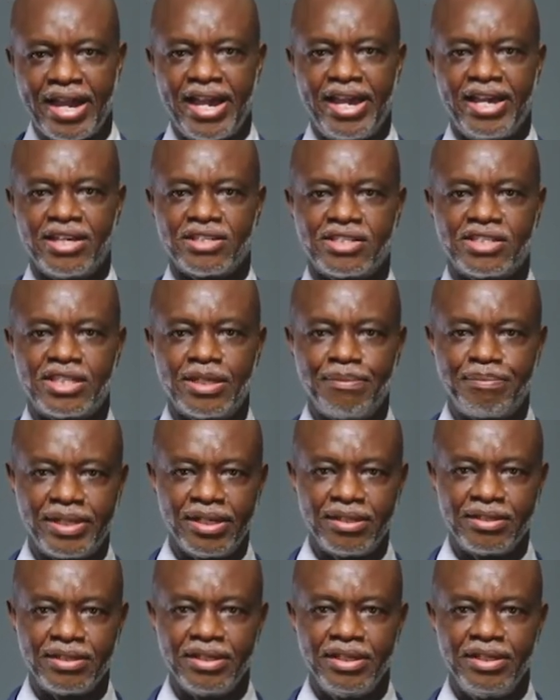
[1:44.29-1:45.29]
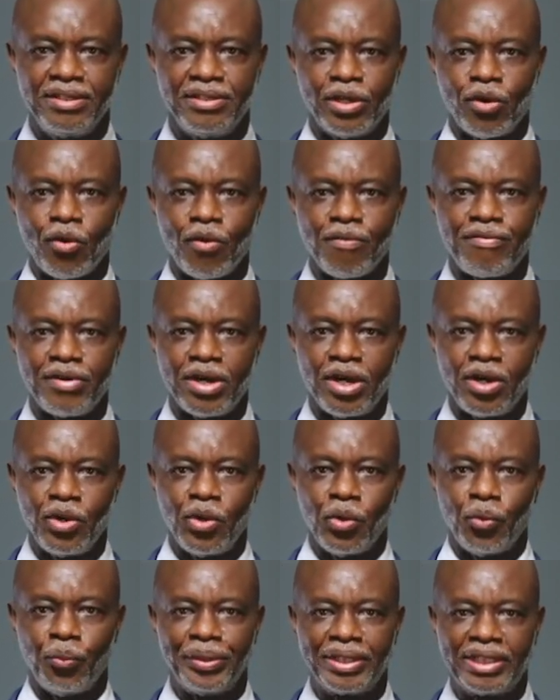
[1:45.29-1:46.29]
I accepted the offer
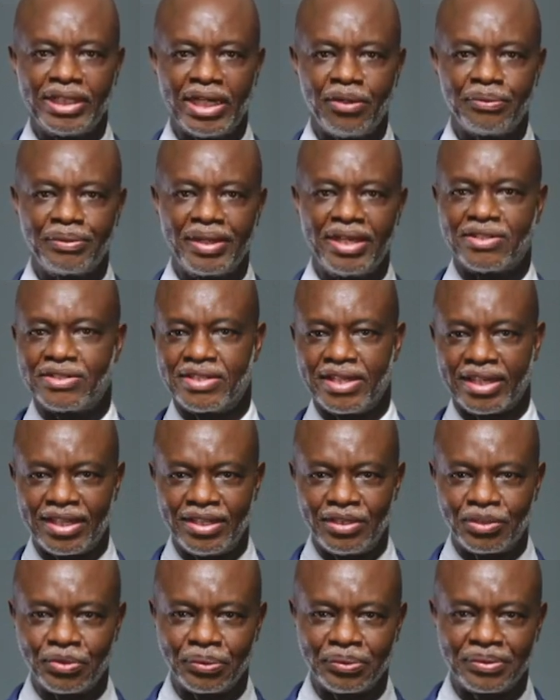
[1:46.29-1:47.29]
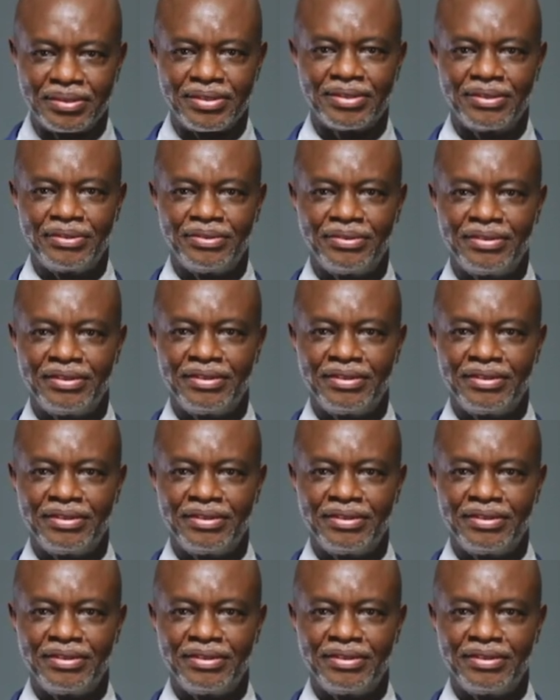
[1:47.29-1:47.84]
without a second thought.